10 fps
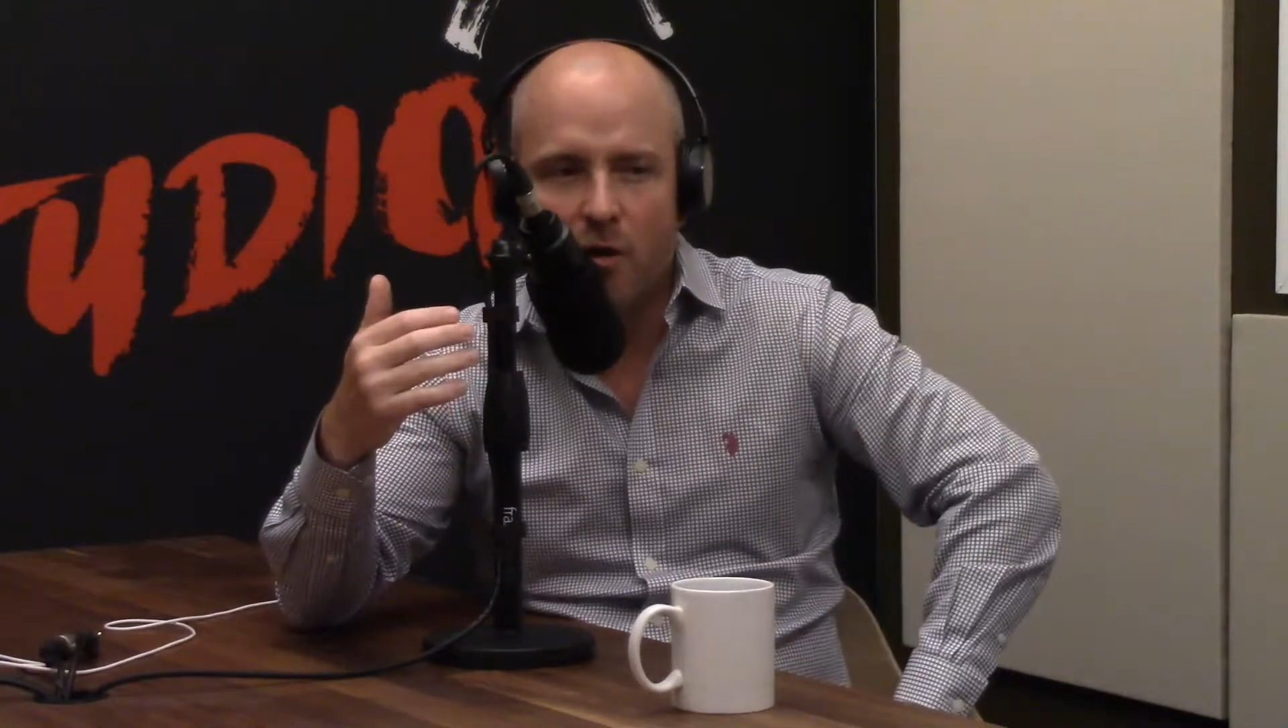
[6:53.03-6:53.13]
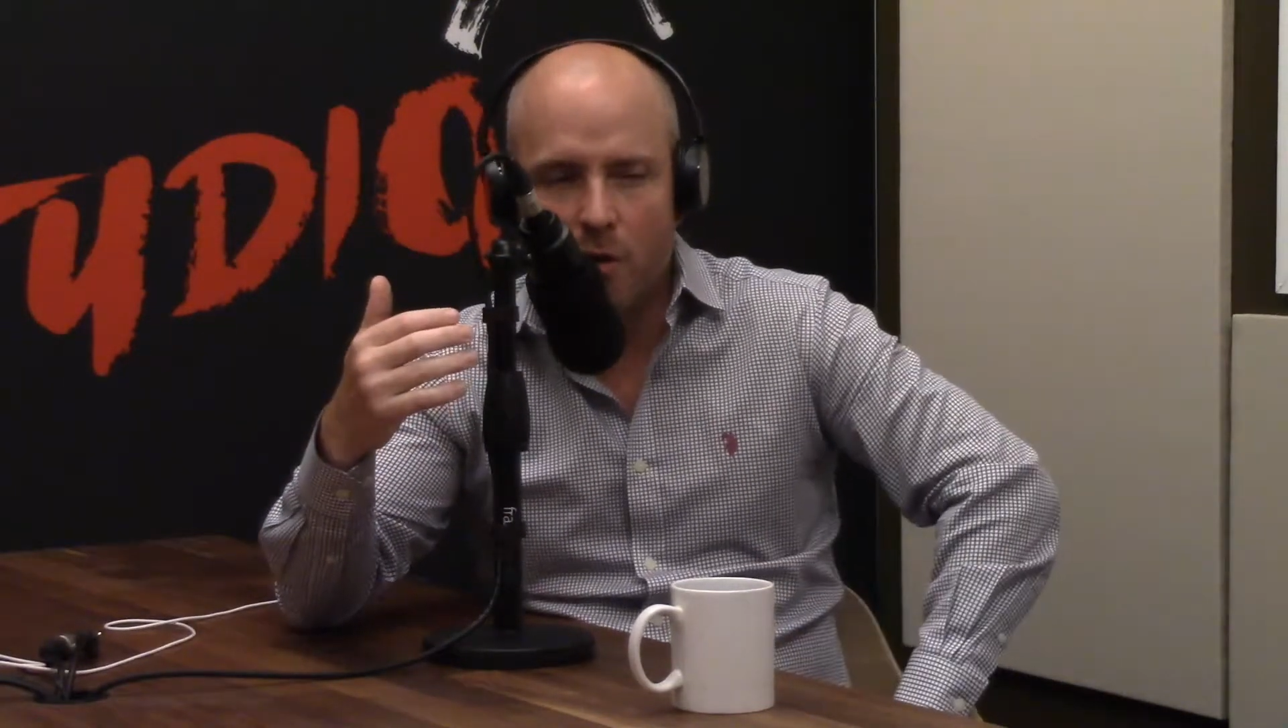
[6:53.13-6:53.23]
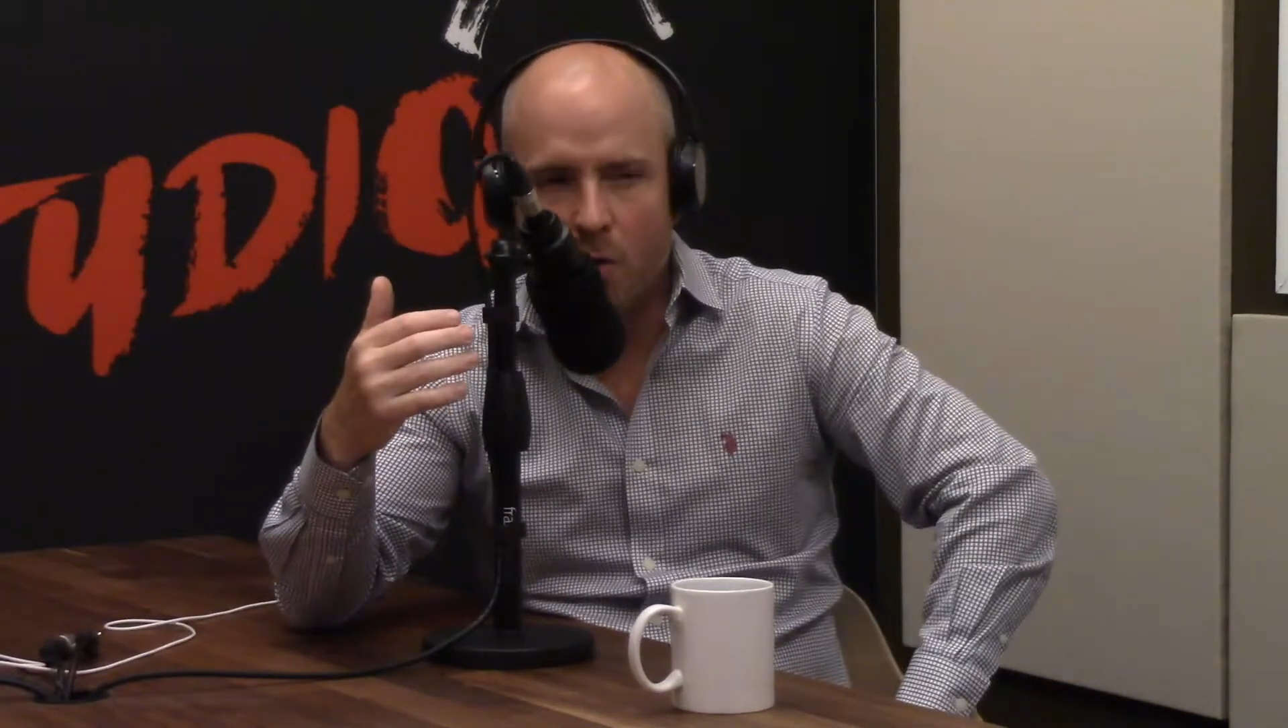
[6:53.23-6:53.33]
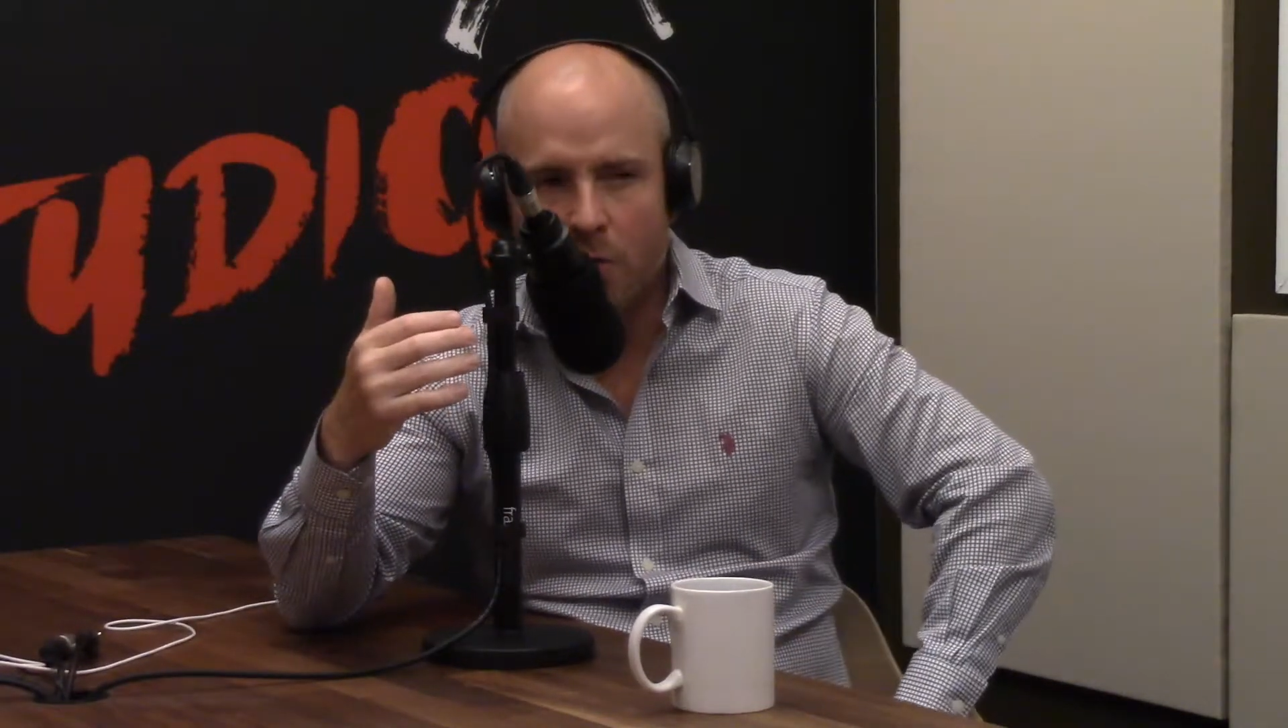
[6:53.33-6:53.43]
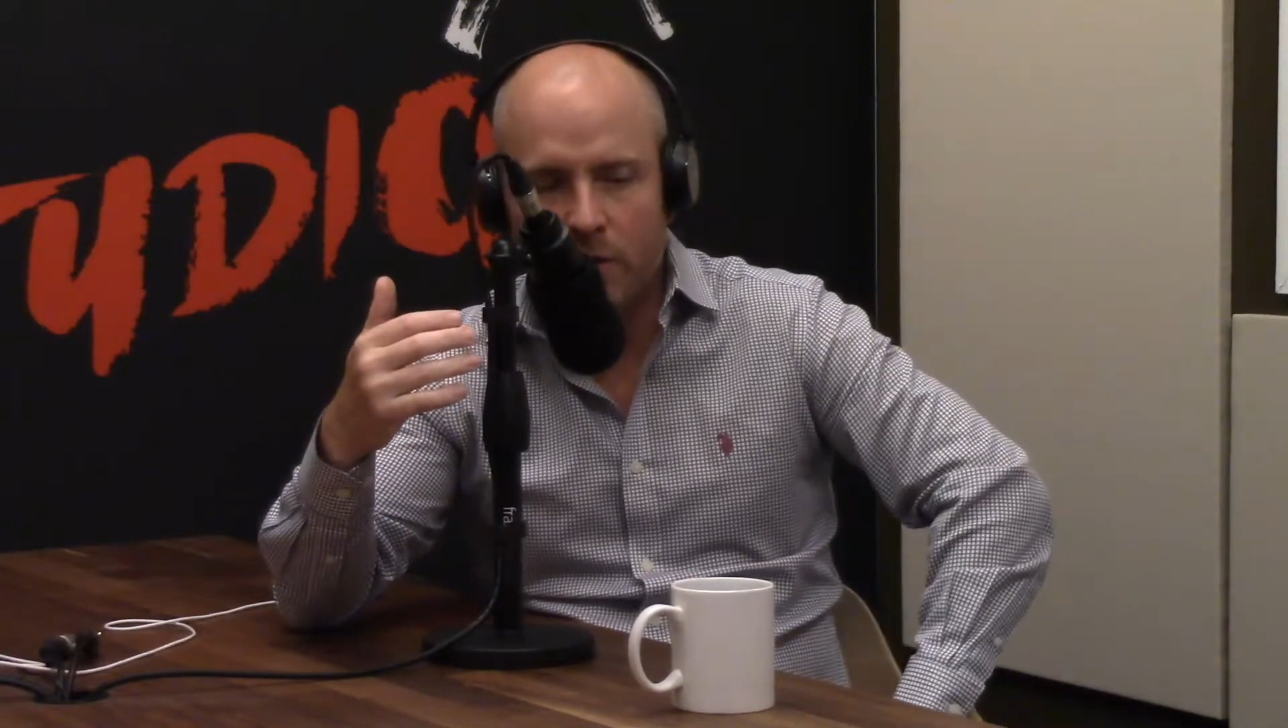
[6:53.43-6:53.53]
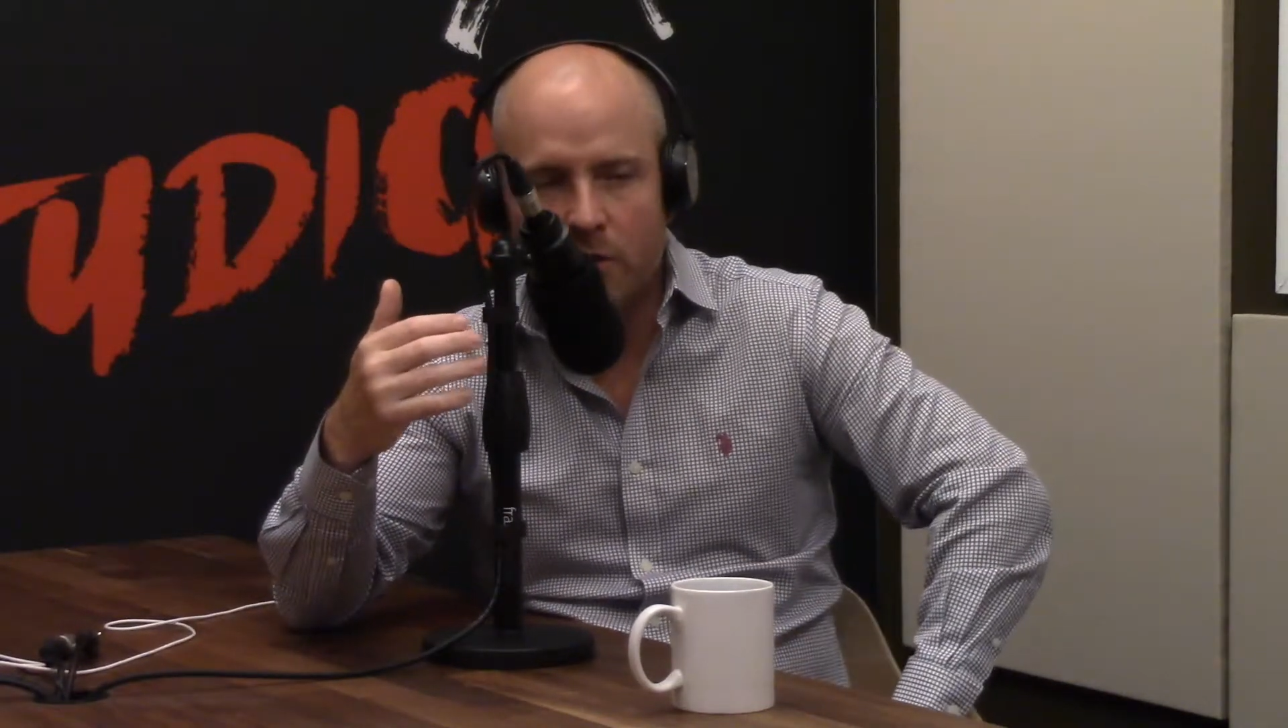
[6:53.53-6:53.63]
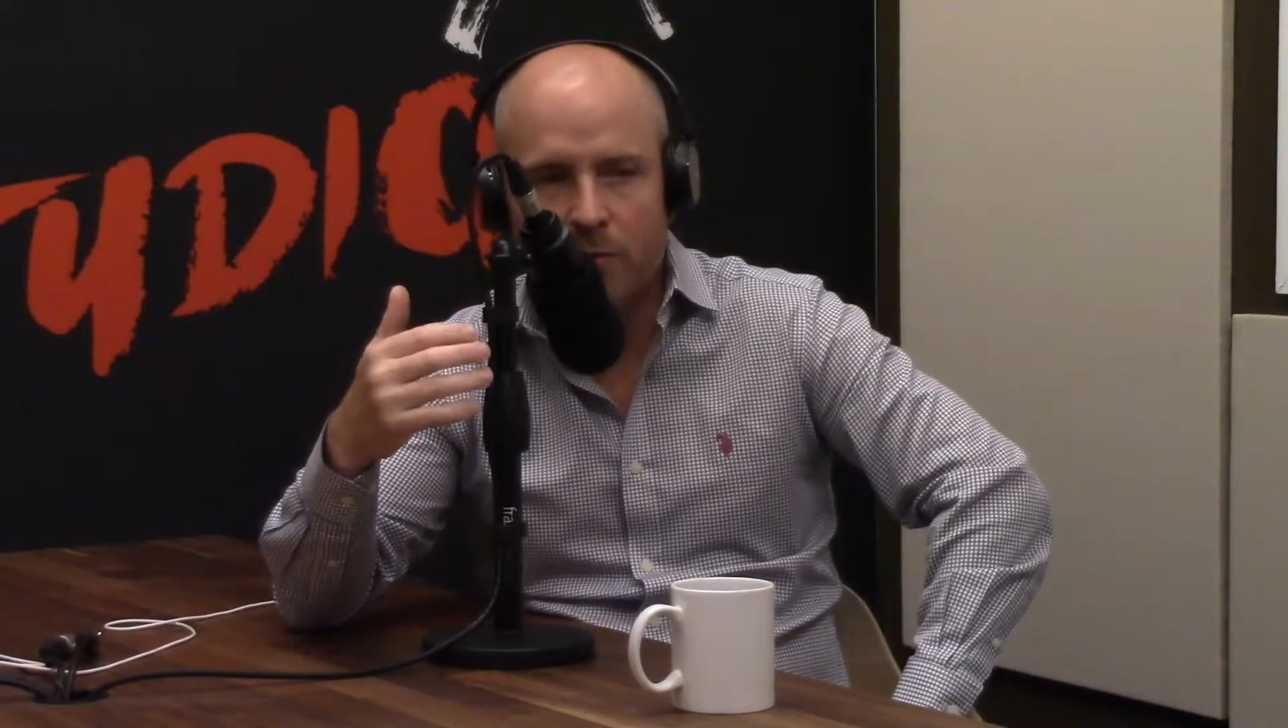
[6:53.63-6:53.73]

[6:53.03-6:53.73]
oh, you know,